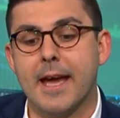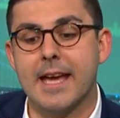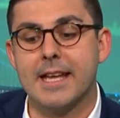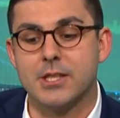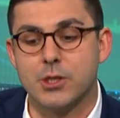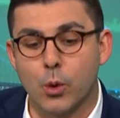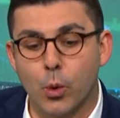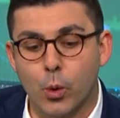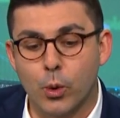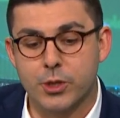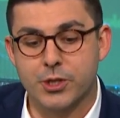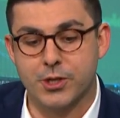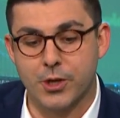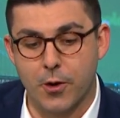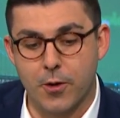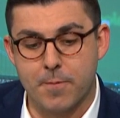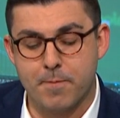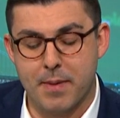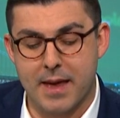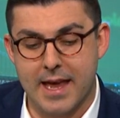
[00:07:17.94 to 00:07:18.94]
it's
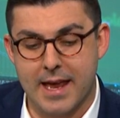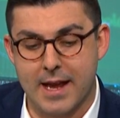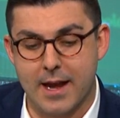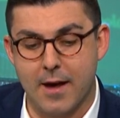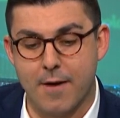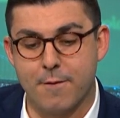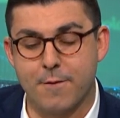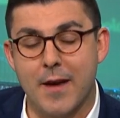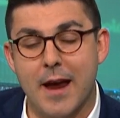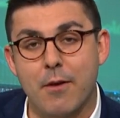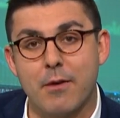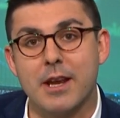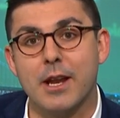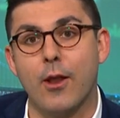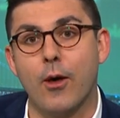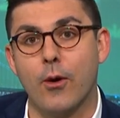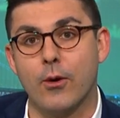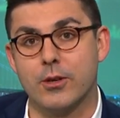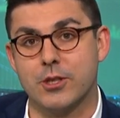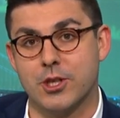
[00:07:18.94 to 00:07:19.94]
also been a very
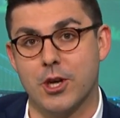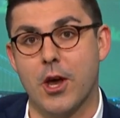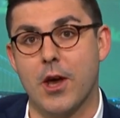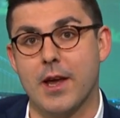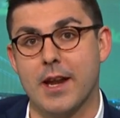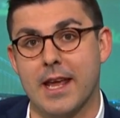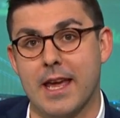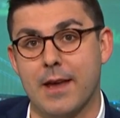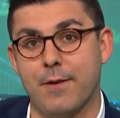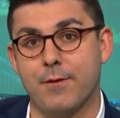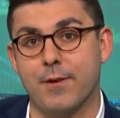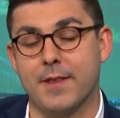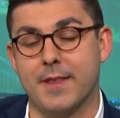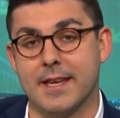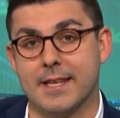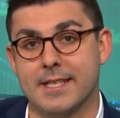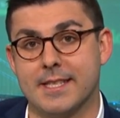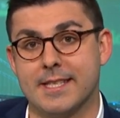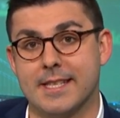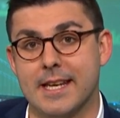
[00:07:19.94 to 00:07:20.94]
long journey for
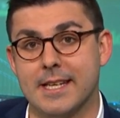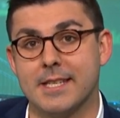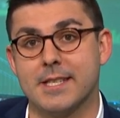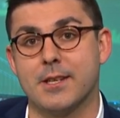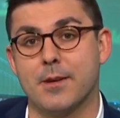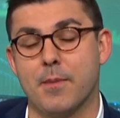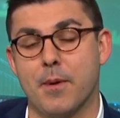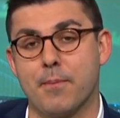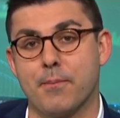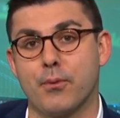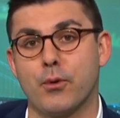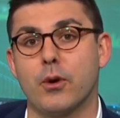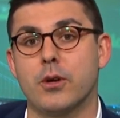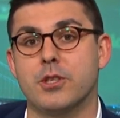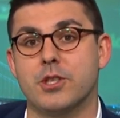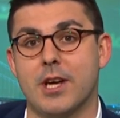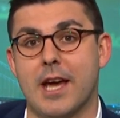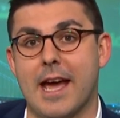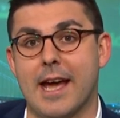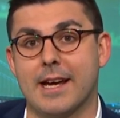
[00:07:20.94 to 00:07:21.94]
this system and
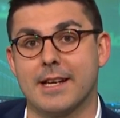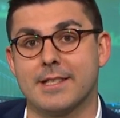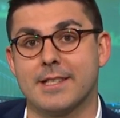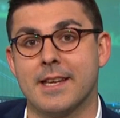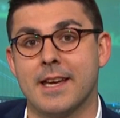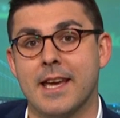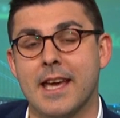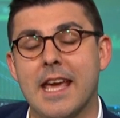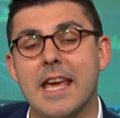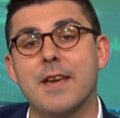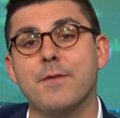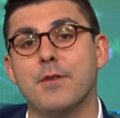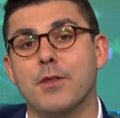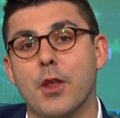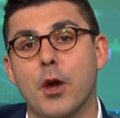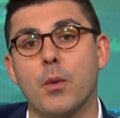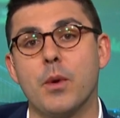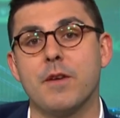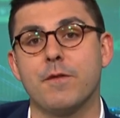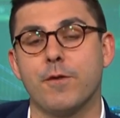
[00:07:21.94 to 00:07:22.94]
project, even
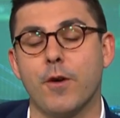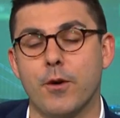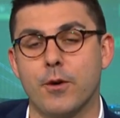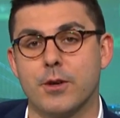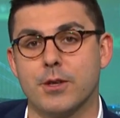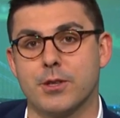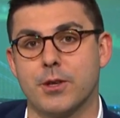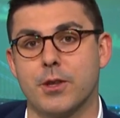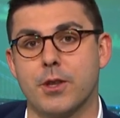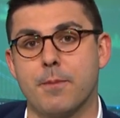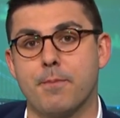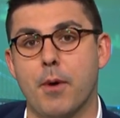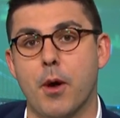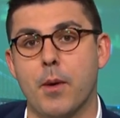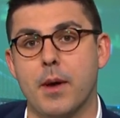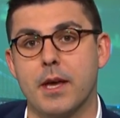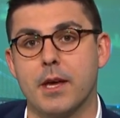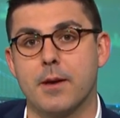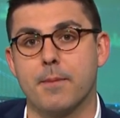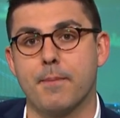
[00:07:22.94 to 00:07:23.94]
though we focus on the
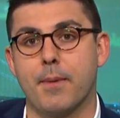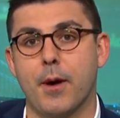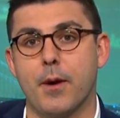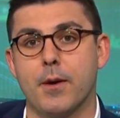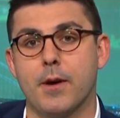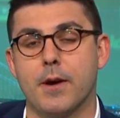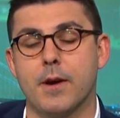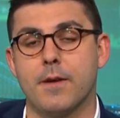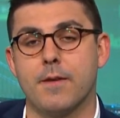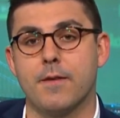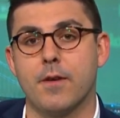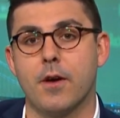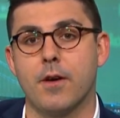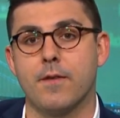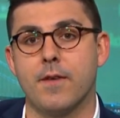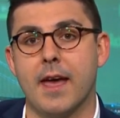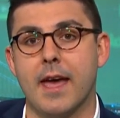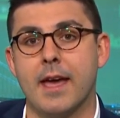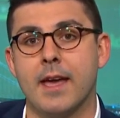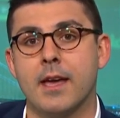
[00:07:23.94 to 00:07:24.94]
Boeing component
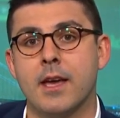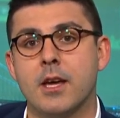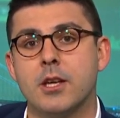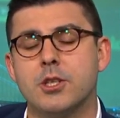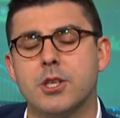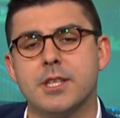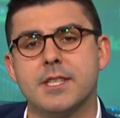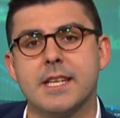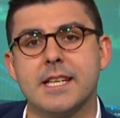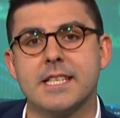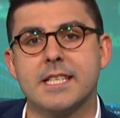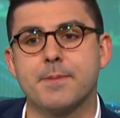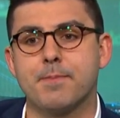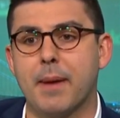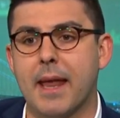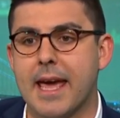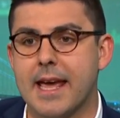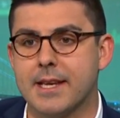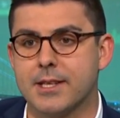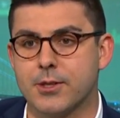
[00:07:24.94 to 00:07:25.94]
of it. Just
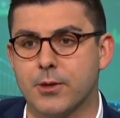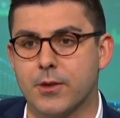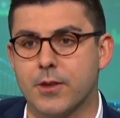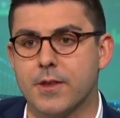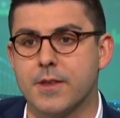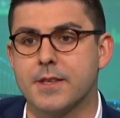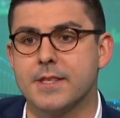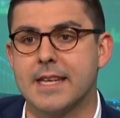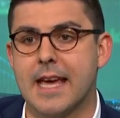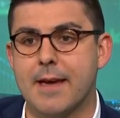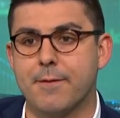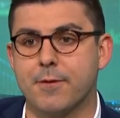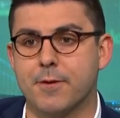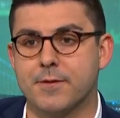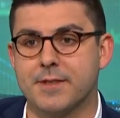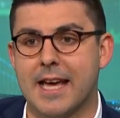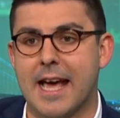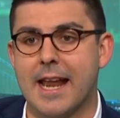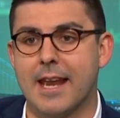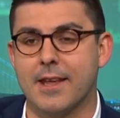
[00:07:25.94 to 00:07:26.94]
explain sort of the depth
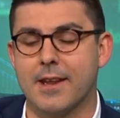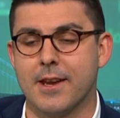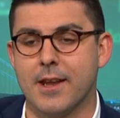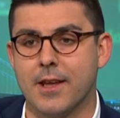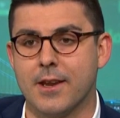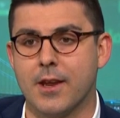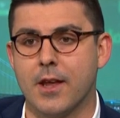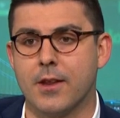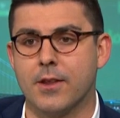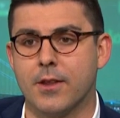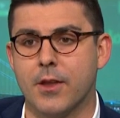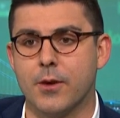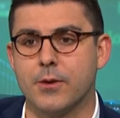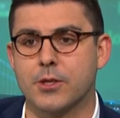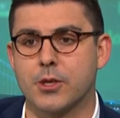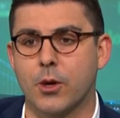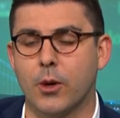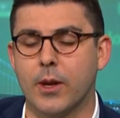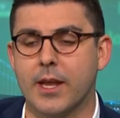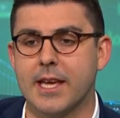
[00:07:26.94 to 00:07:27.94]
of talent and
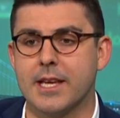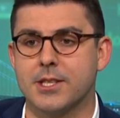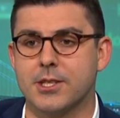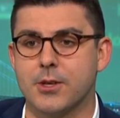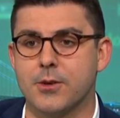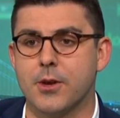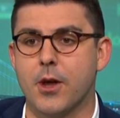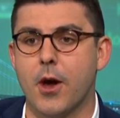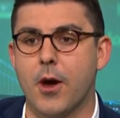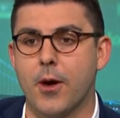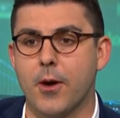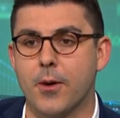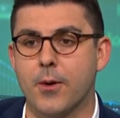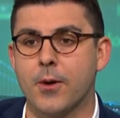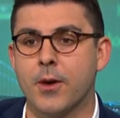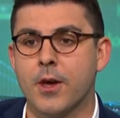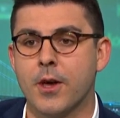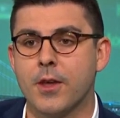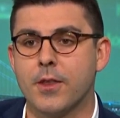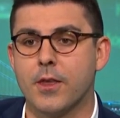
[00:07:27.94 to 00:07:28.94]
those colleagues you
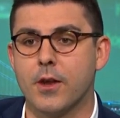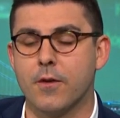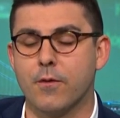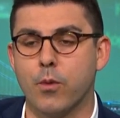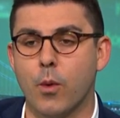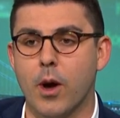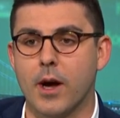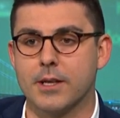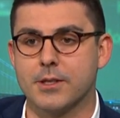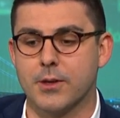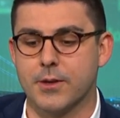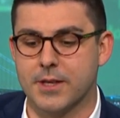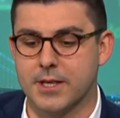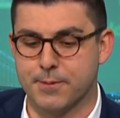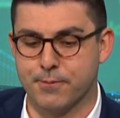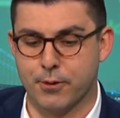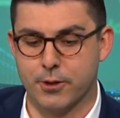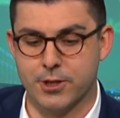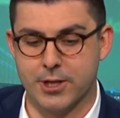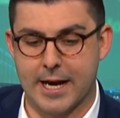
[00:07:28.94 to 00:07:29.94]
know that have worked on
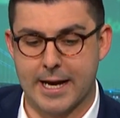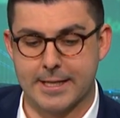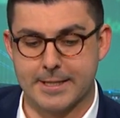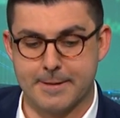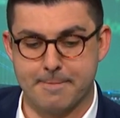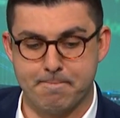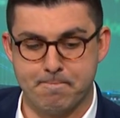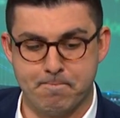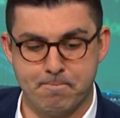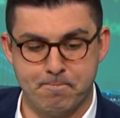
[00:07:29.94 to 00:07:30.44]
this project.